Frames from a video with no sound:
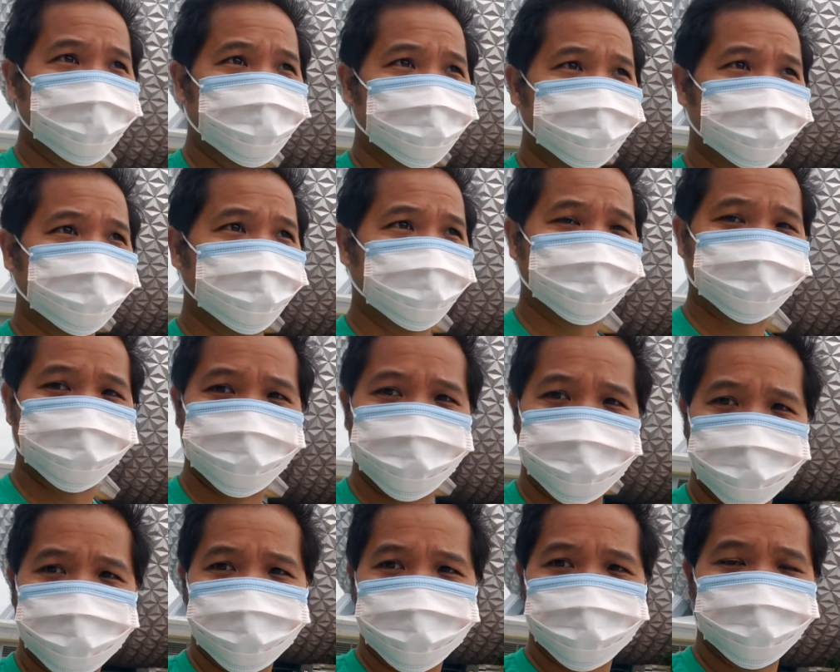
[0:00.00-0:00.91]
has like
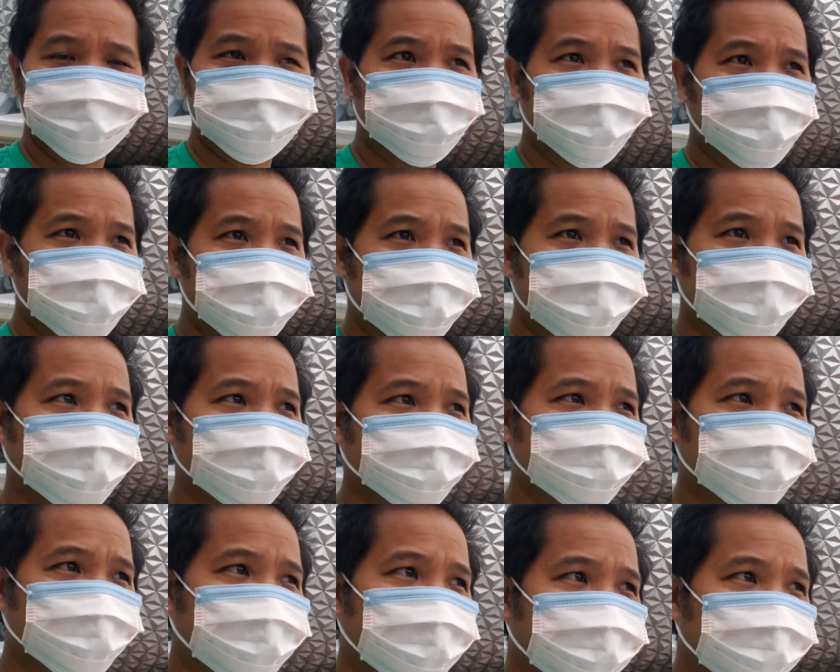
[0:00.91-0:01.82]
some of the hot
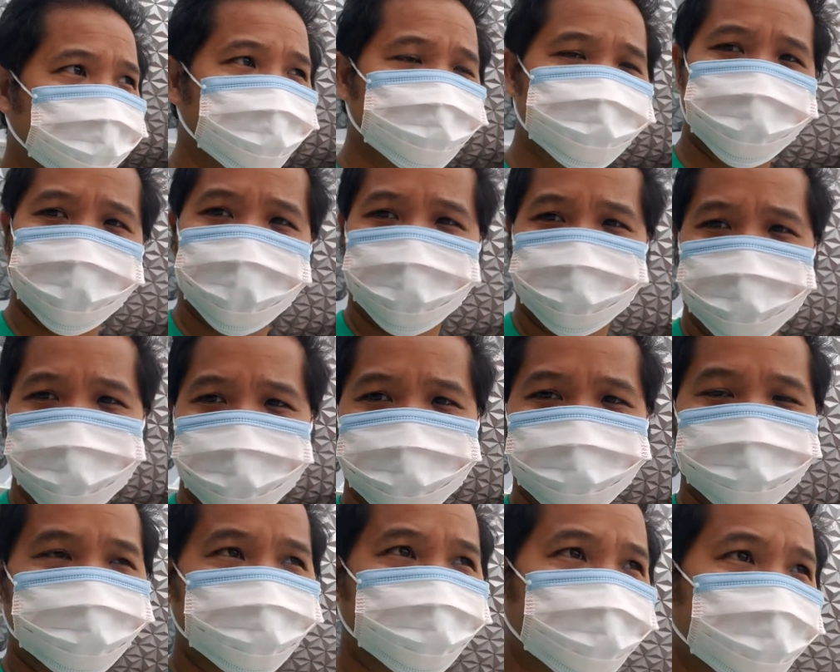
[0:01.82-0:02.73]
merchandise at Epcot
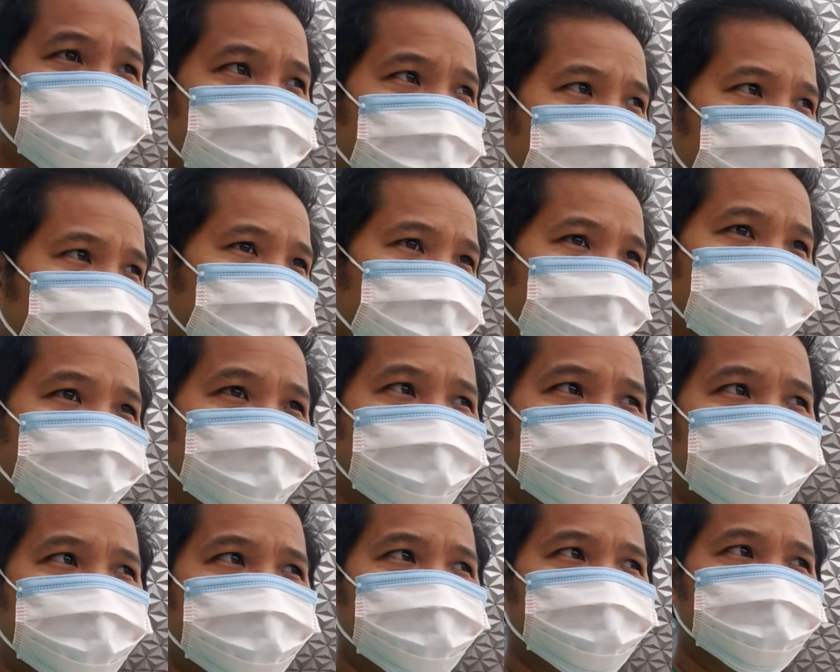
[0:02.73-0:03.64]
right now.
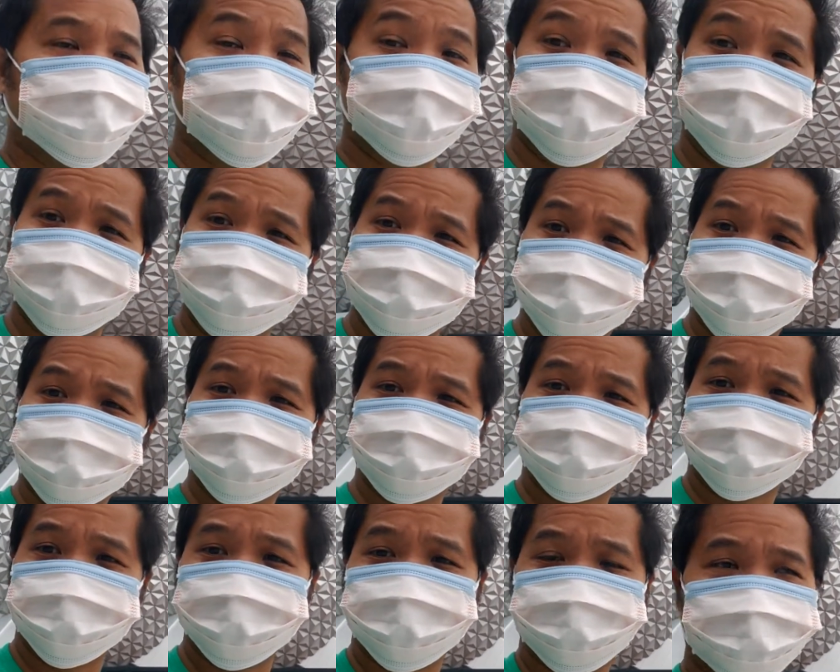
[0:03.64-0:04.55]
But I am no
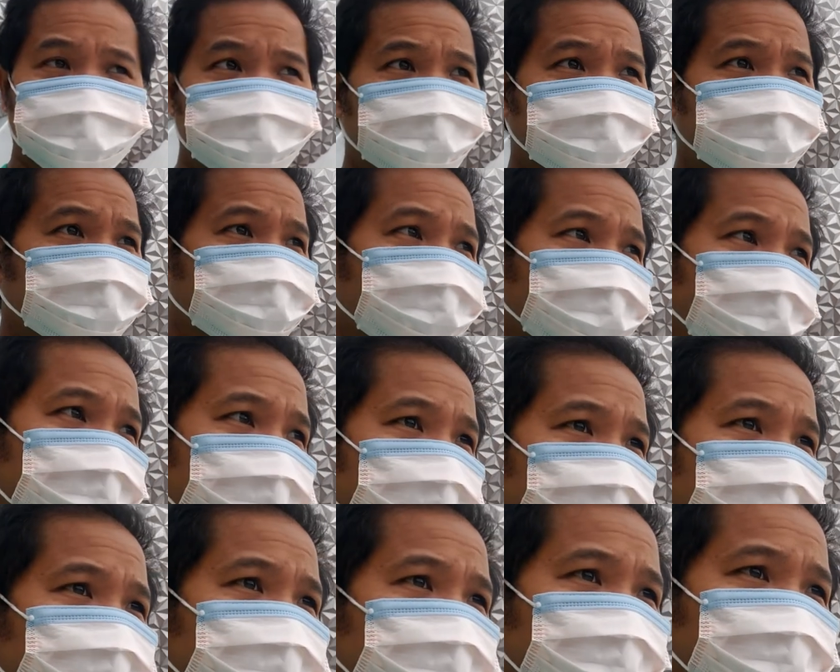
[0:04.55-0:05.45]
stranger to
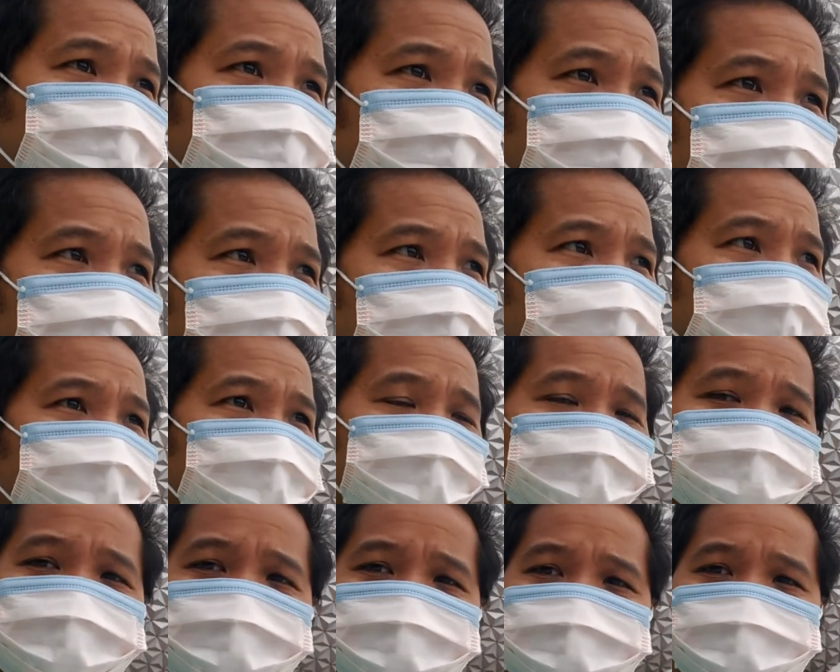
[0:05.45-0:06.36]

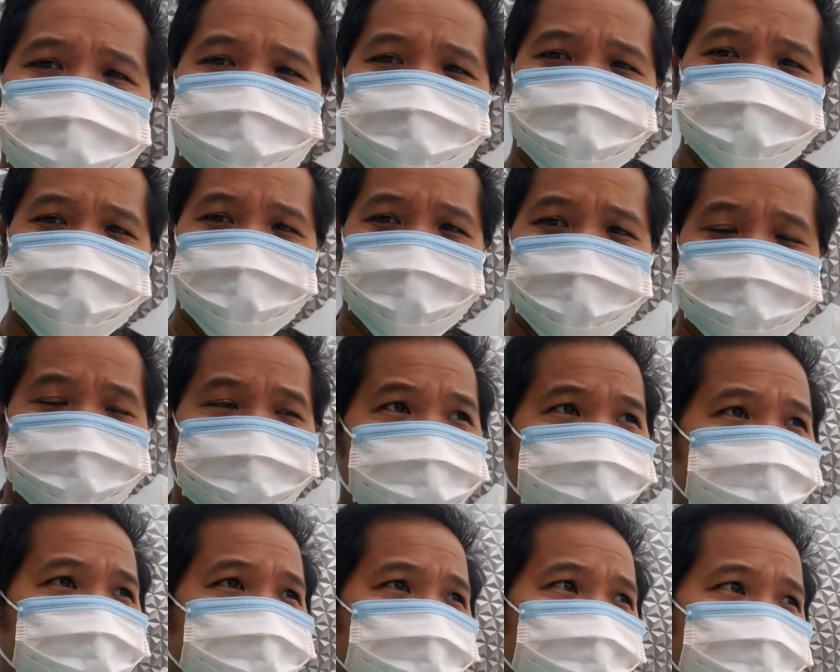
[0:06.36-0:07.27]
hot merchandise
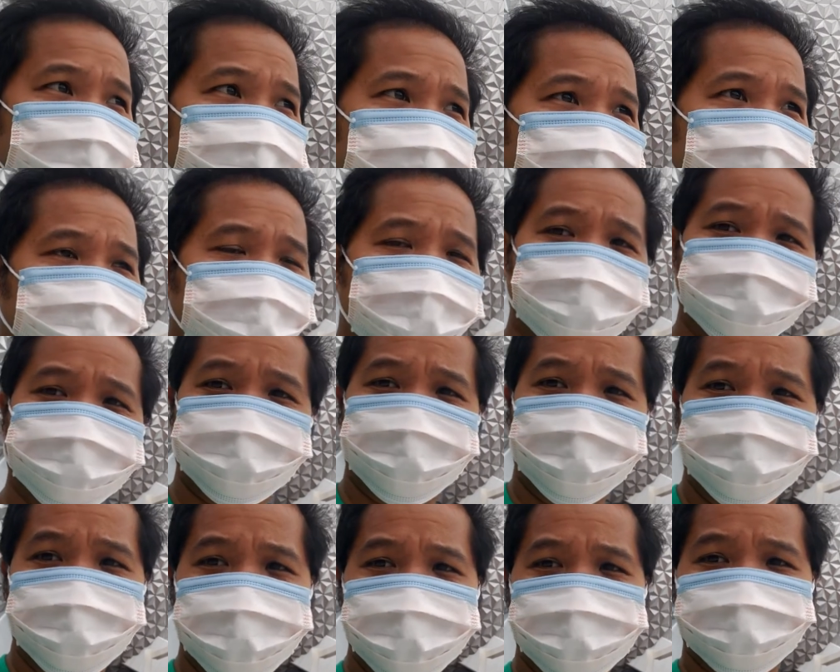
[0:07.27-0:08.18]
at Disney. You guys
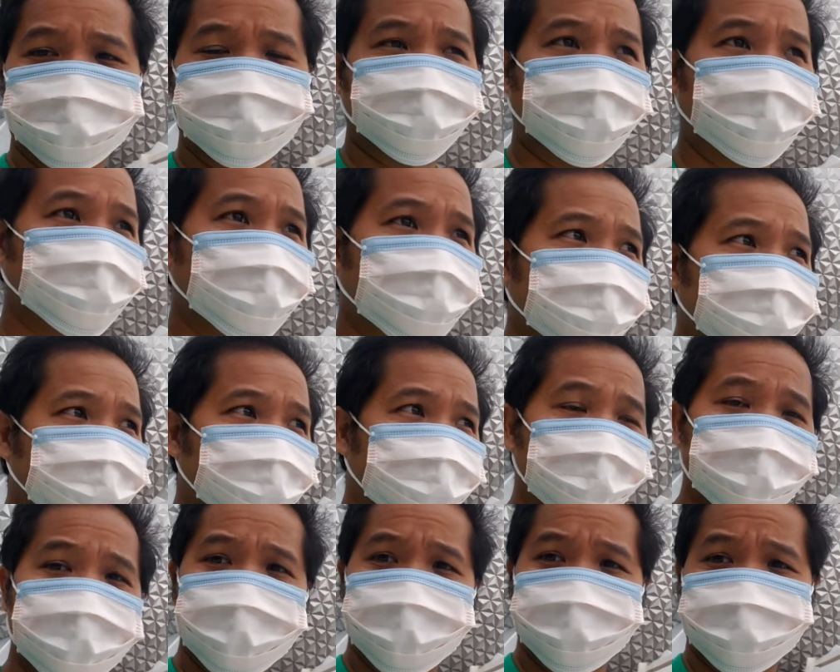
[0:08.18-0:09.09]
saw my videos where I went
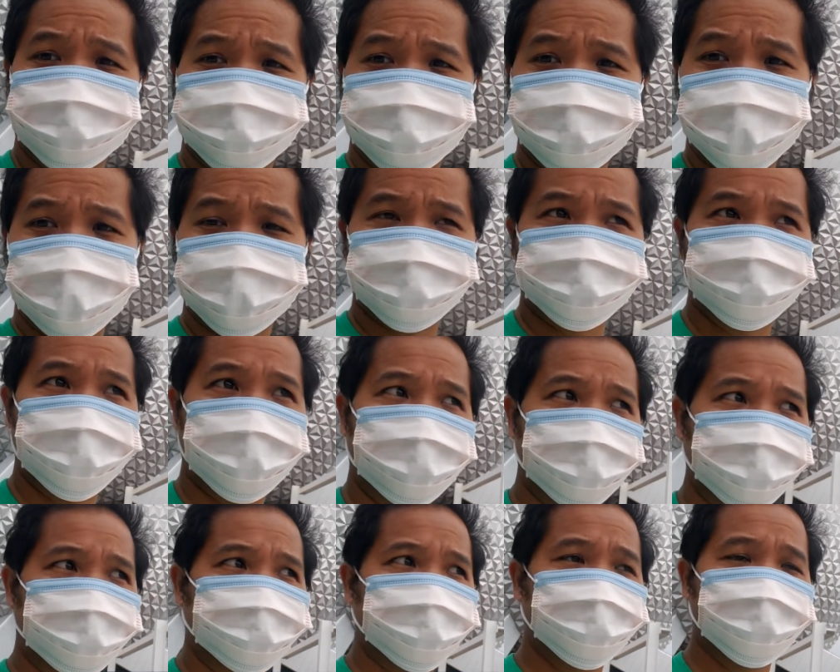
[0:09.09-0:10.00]
to Splash
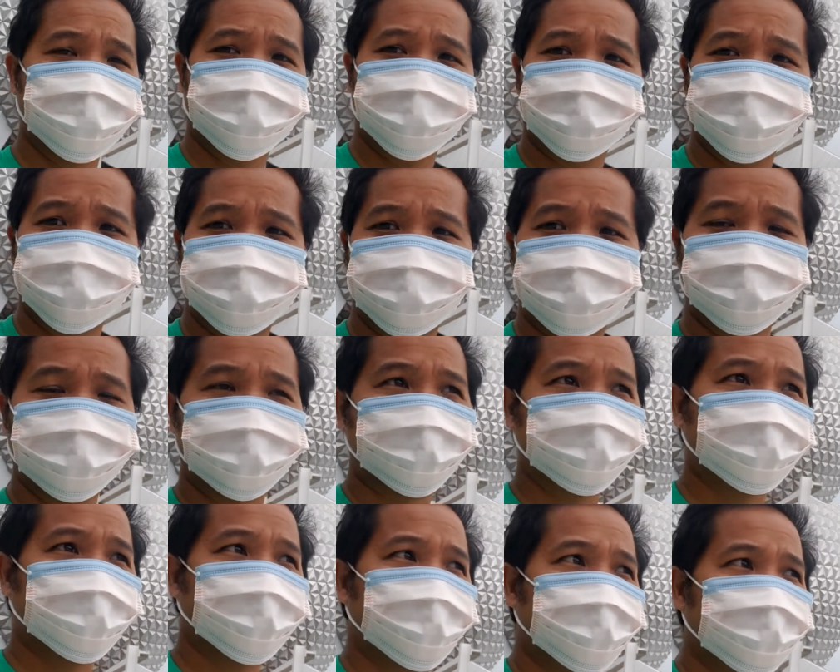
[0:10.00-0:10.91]
Mountain a few times.
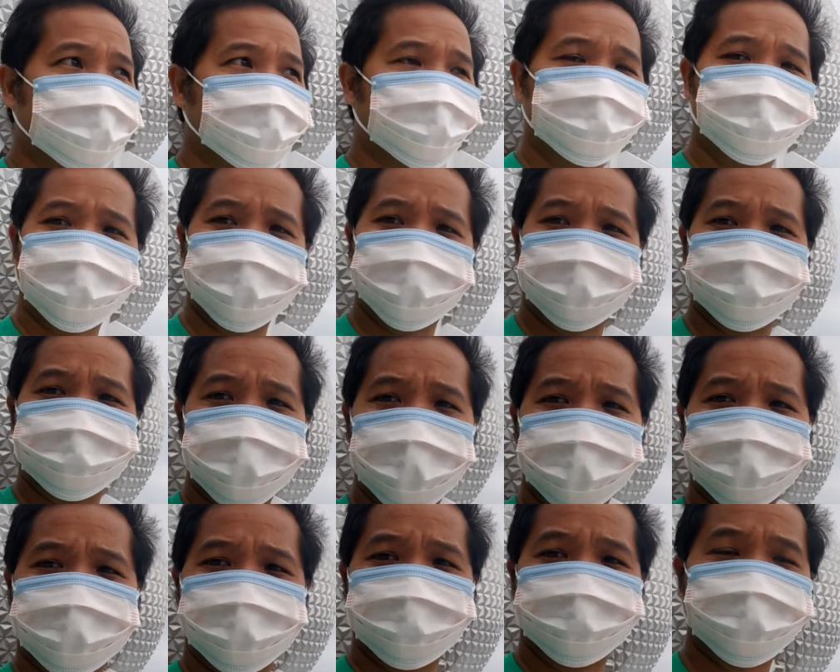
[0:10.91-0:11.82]
Pretty
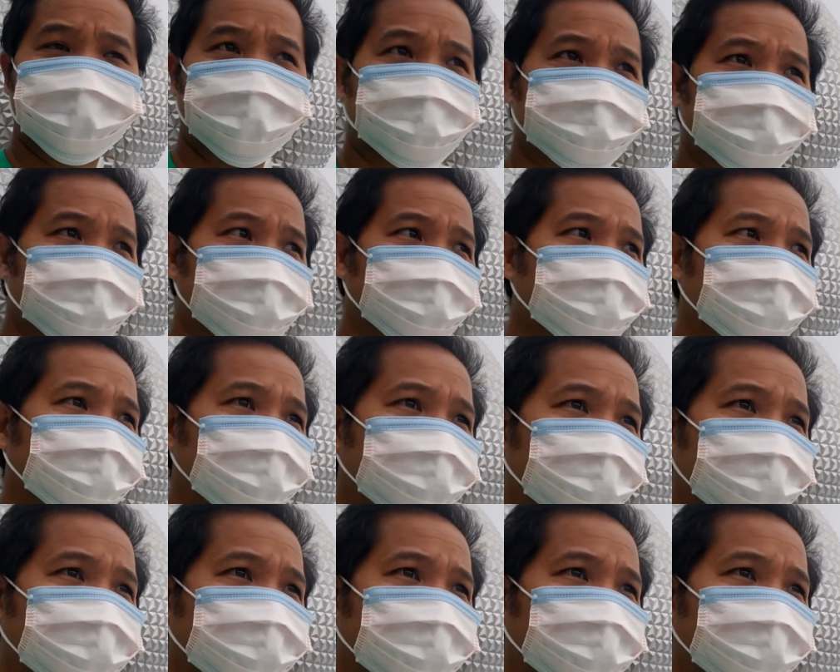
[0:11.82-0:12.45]
competitive shopping.